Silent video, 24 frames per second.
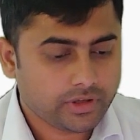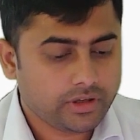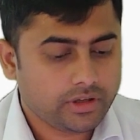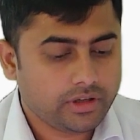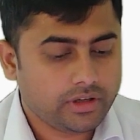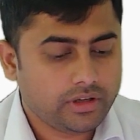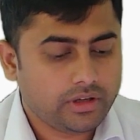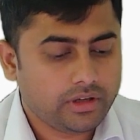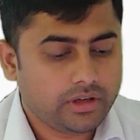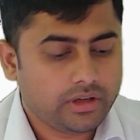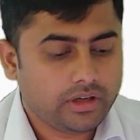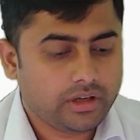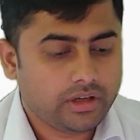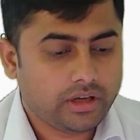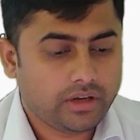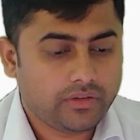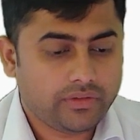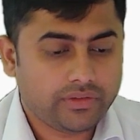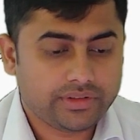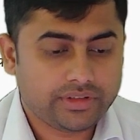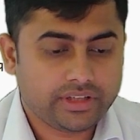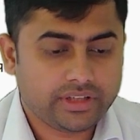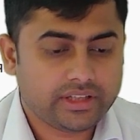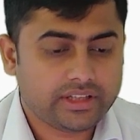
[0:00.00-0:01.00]
if you see,
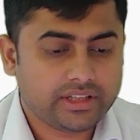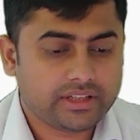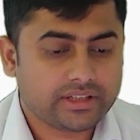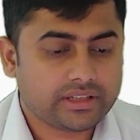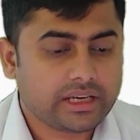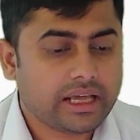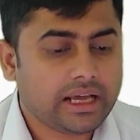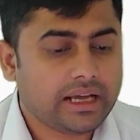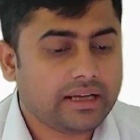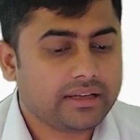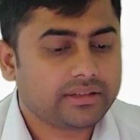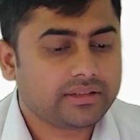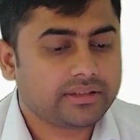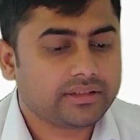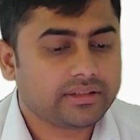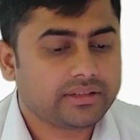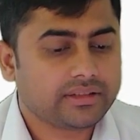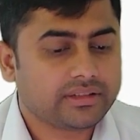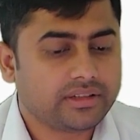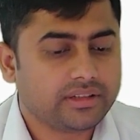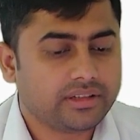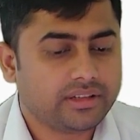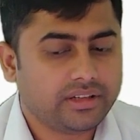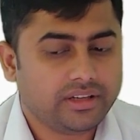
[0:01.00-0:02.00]
this class
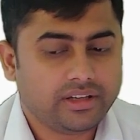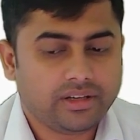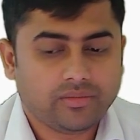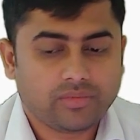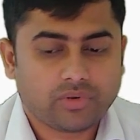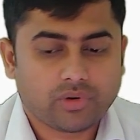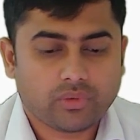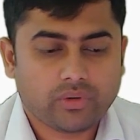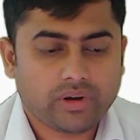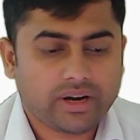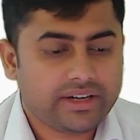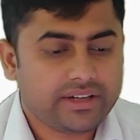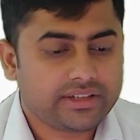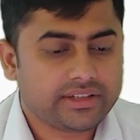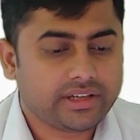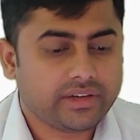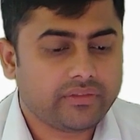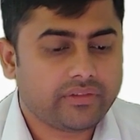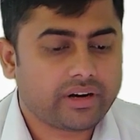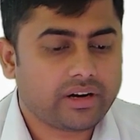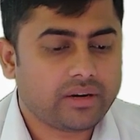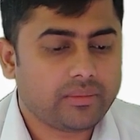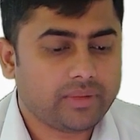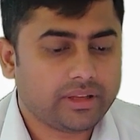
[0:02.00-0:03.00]
provides
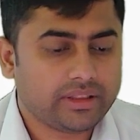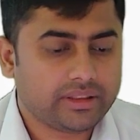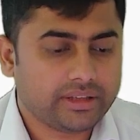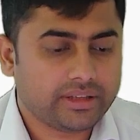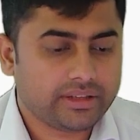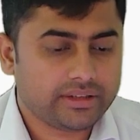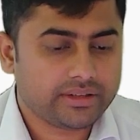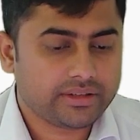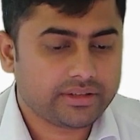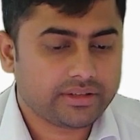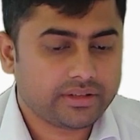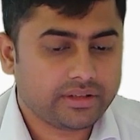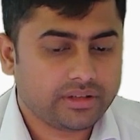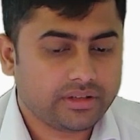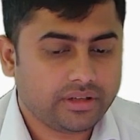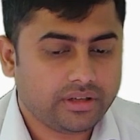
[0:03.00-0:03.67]
several methods.